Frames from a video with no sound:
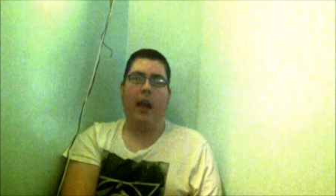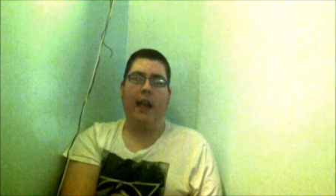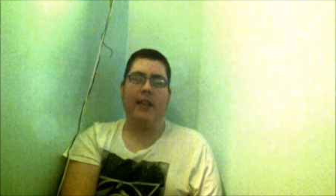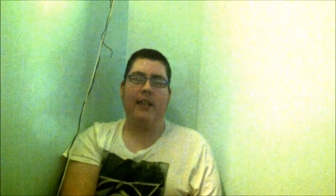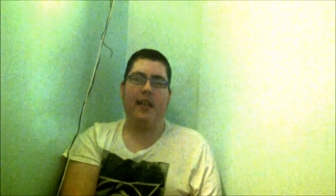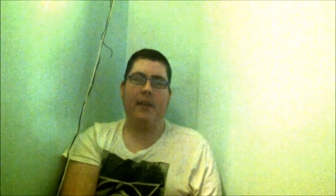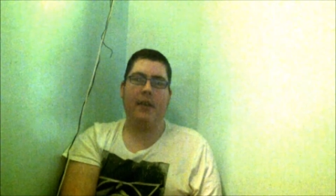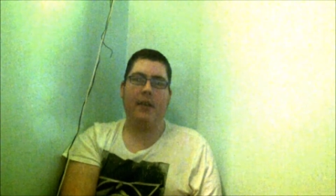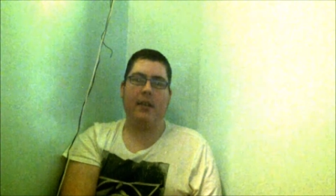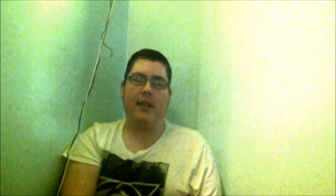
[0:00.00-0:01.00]
As the
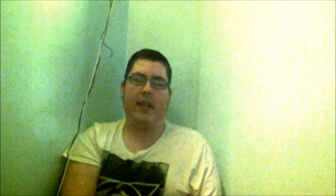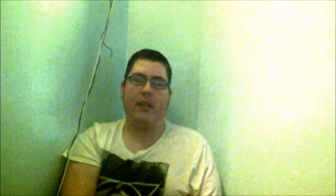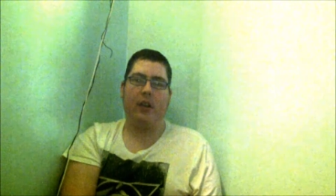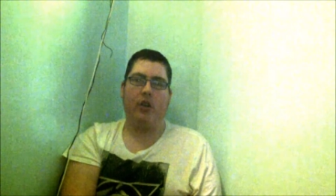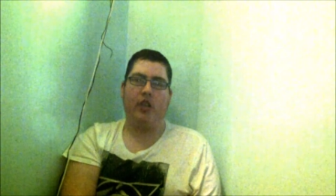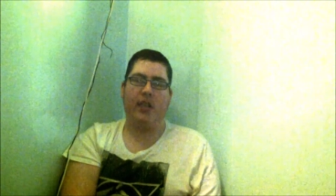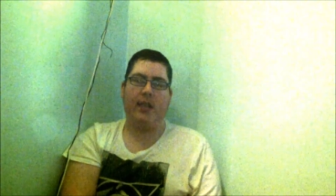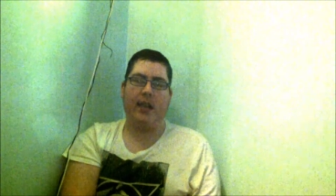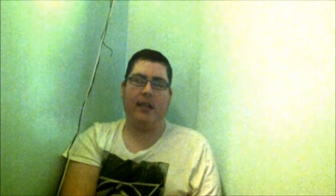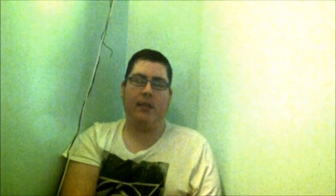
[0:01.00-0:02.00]
series starts to go on, she
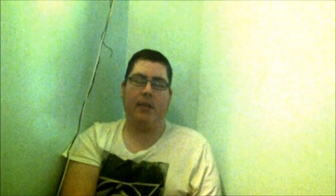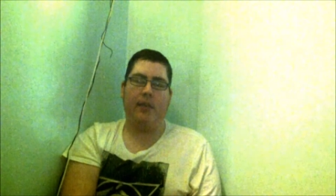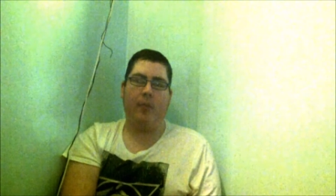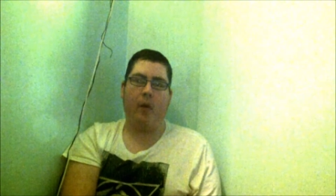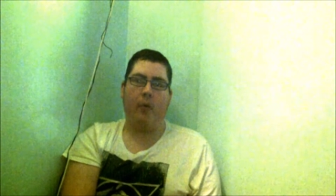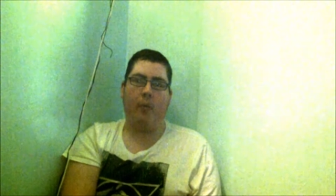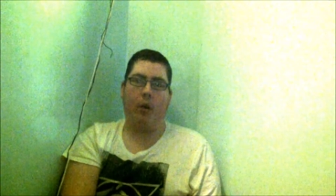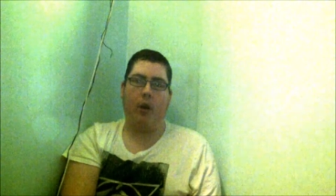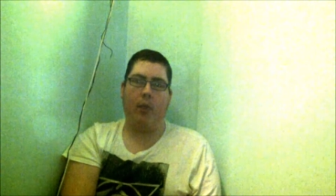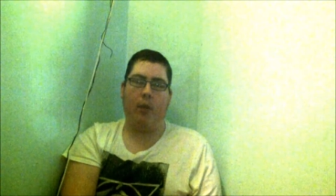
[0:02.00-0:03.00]
starts to believe more and
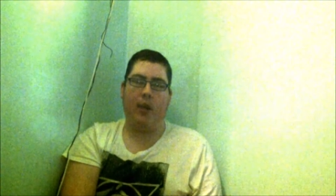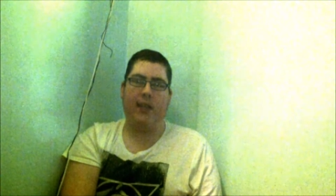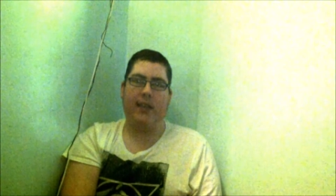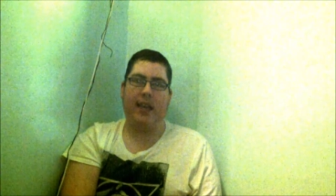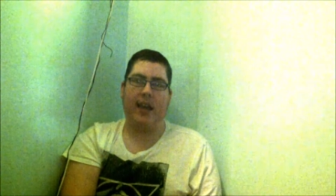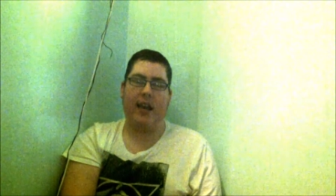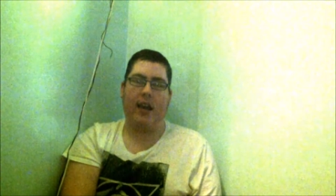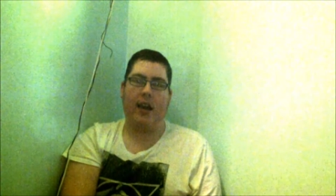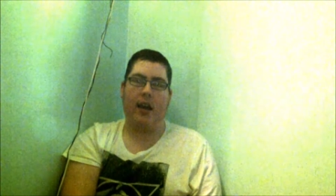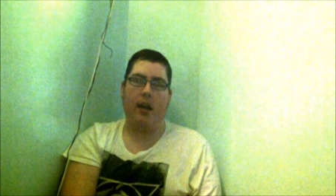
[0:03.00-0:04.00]
more in what he's saying,
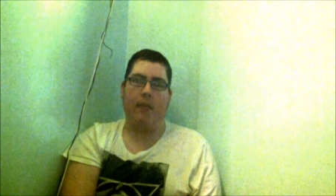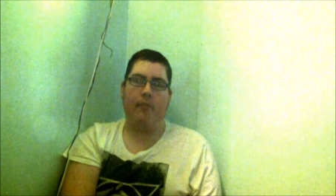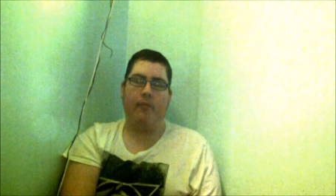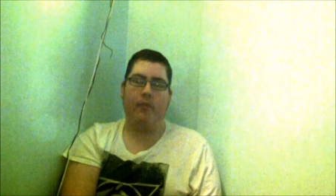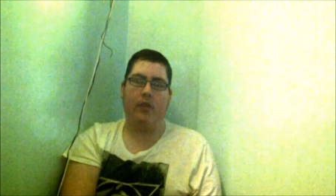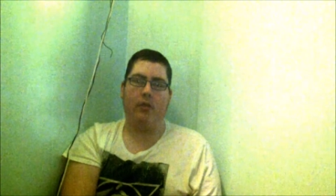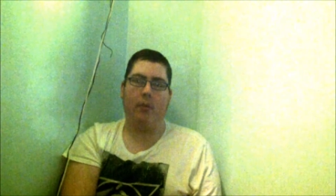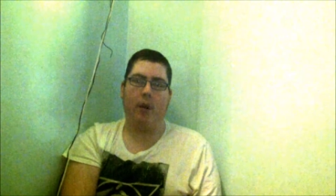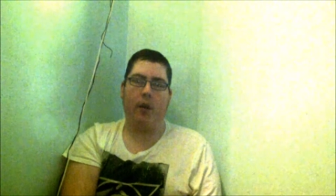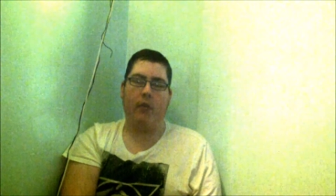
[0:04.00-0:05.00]
to
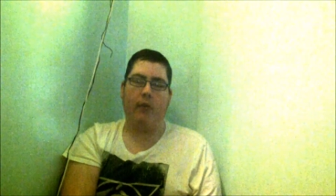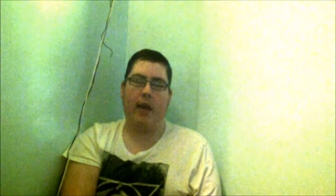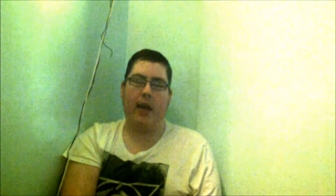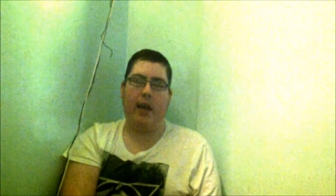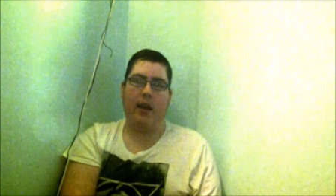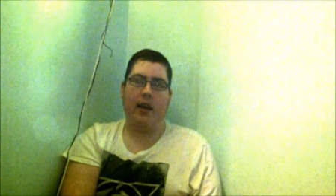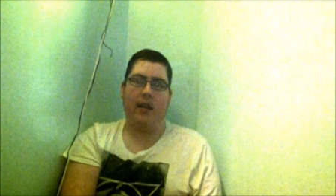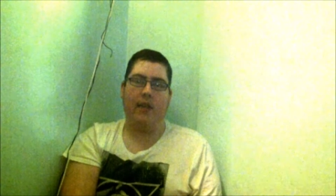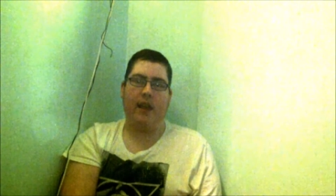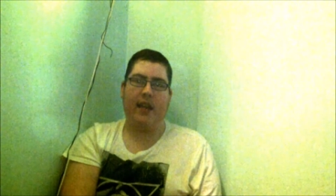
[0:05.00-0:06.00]
a point of where
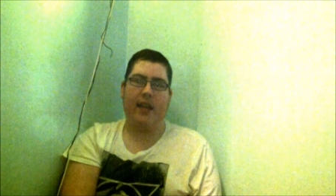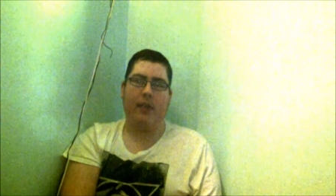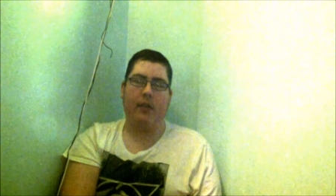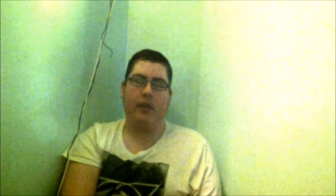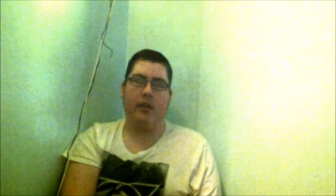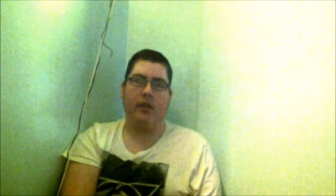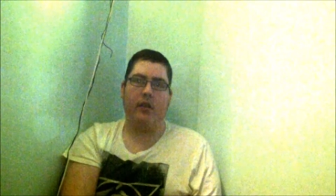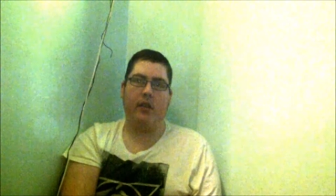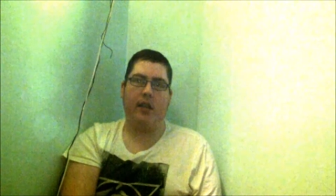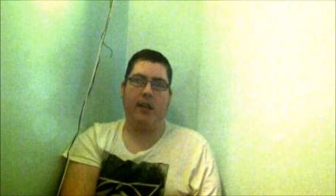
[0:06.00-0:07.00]
they find out that
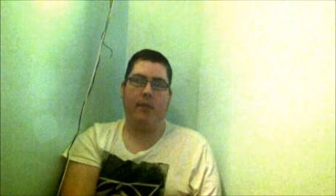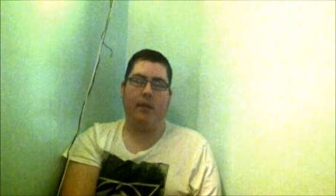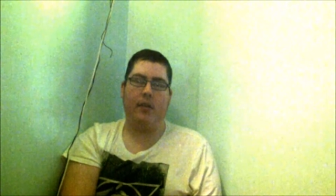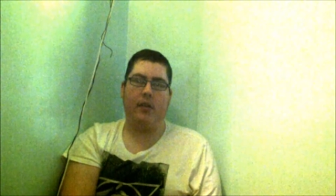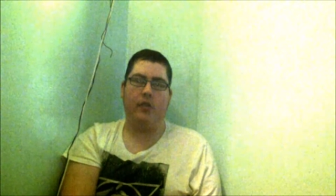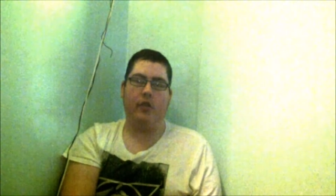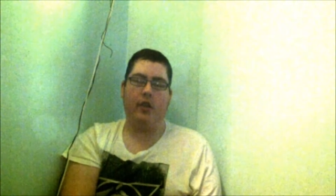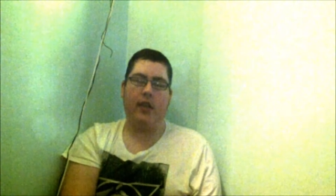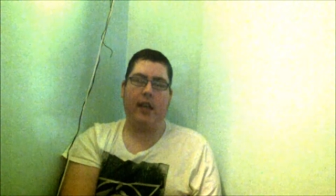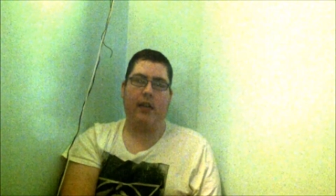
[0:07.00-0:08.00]
the person
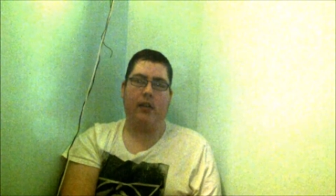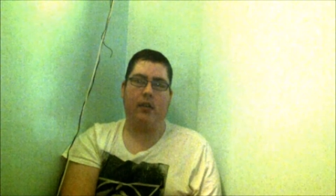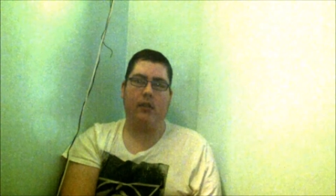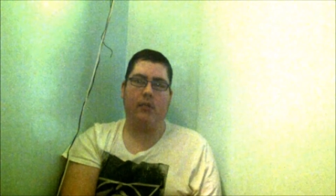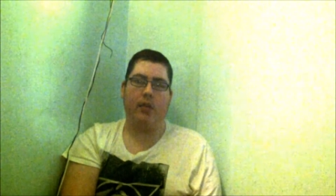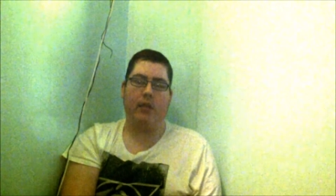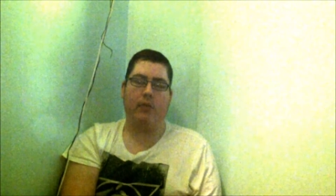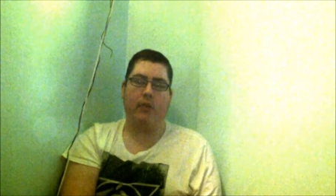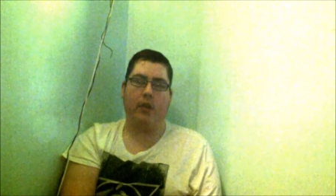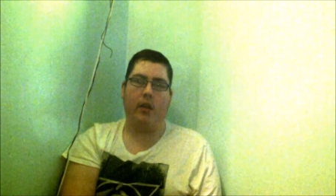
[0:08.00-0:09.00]
controlling the Headless Horseman
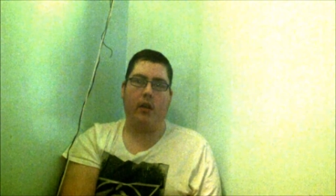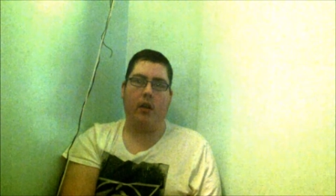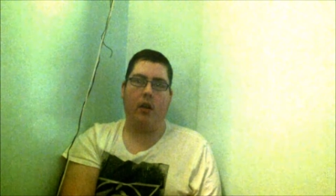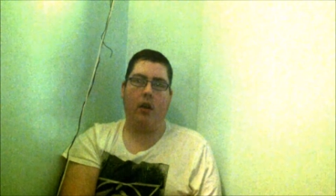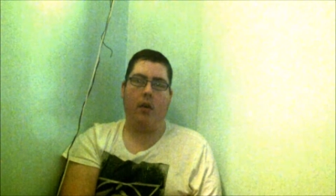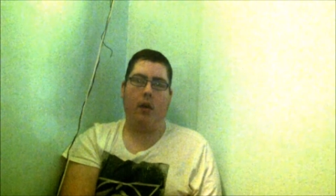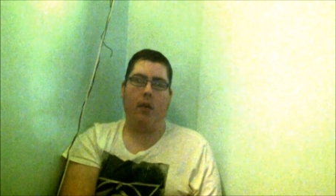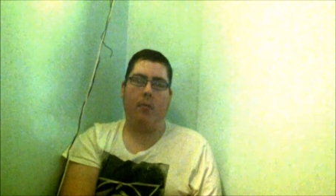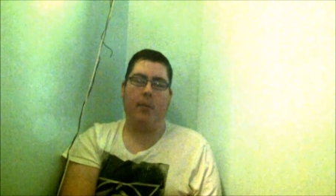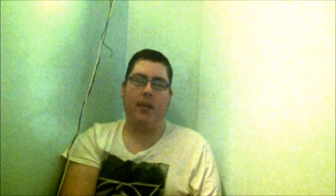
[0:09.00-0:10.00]
is one of the
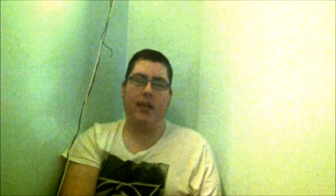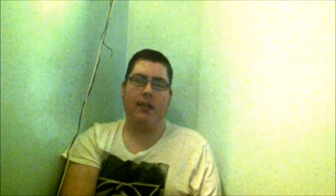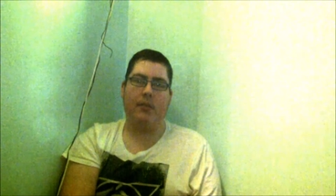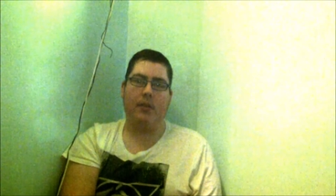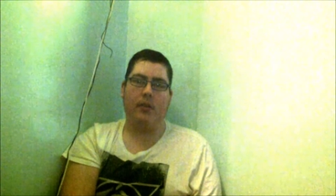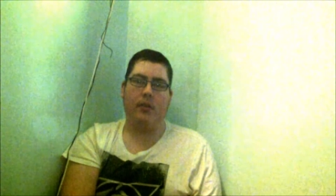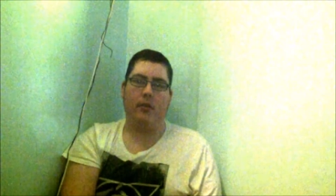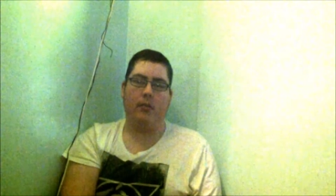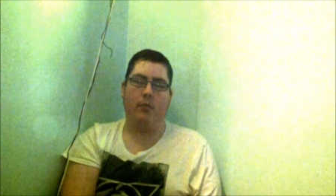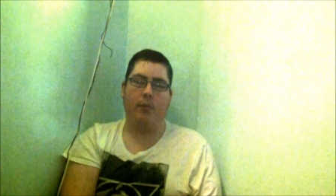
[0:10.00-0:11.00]
policeman
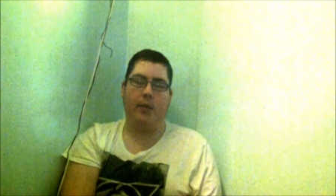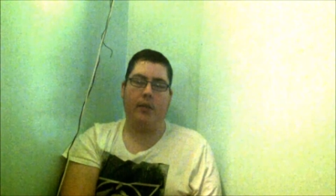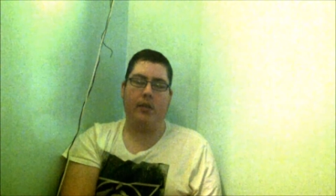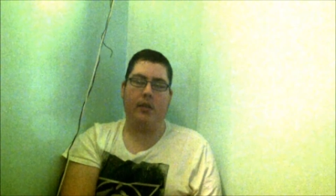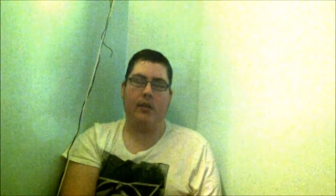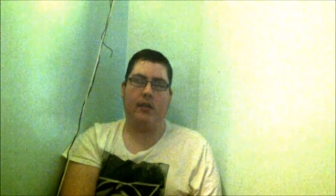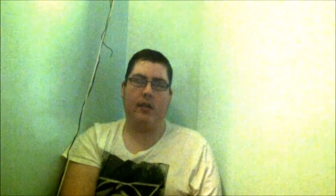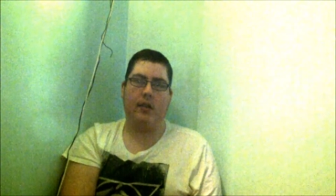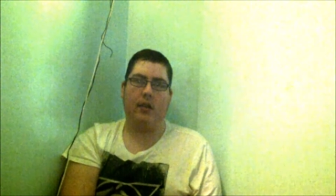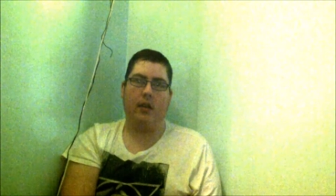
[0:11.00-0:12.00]
woman's
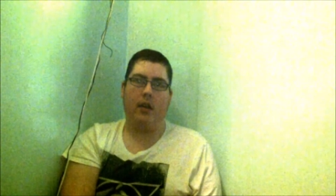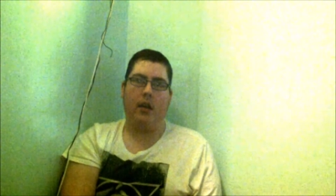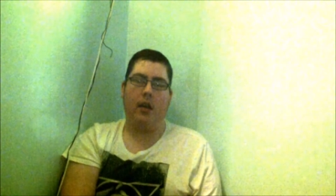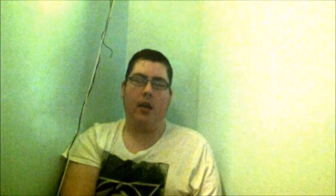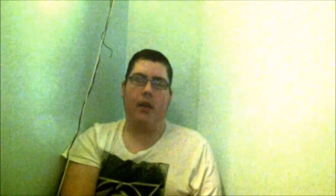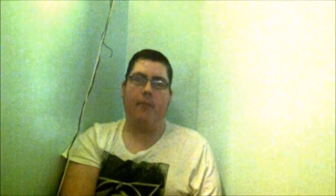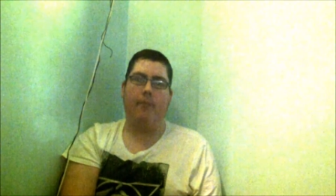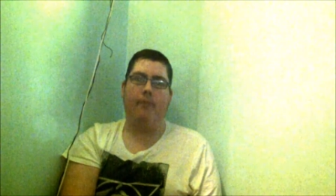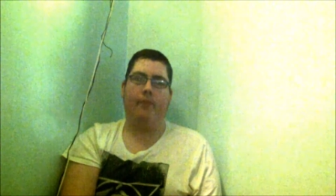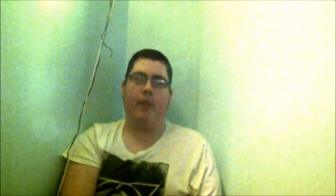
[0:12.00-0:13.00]

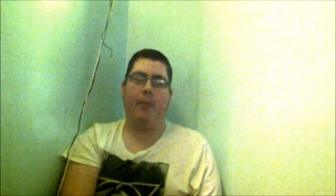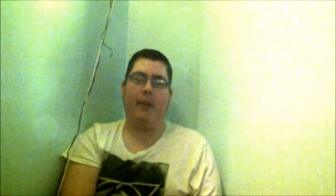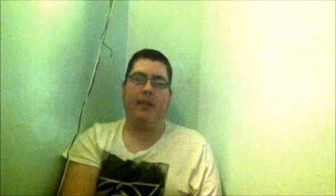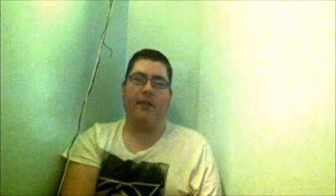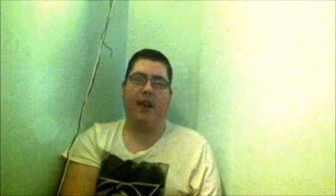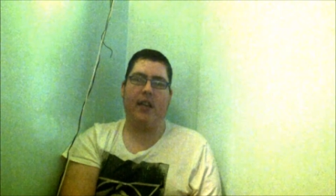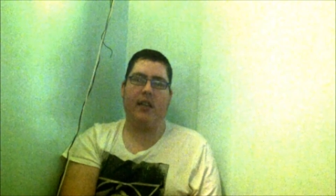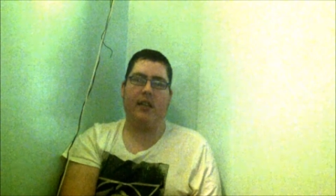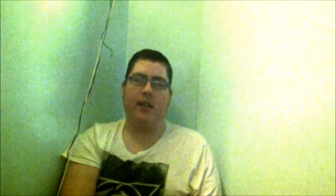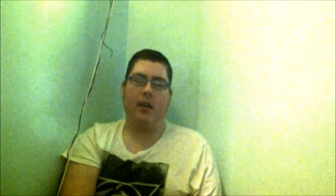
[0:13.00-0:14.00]
best
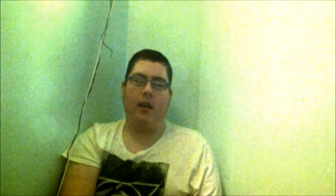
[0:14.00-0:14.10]
friends.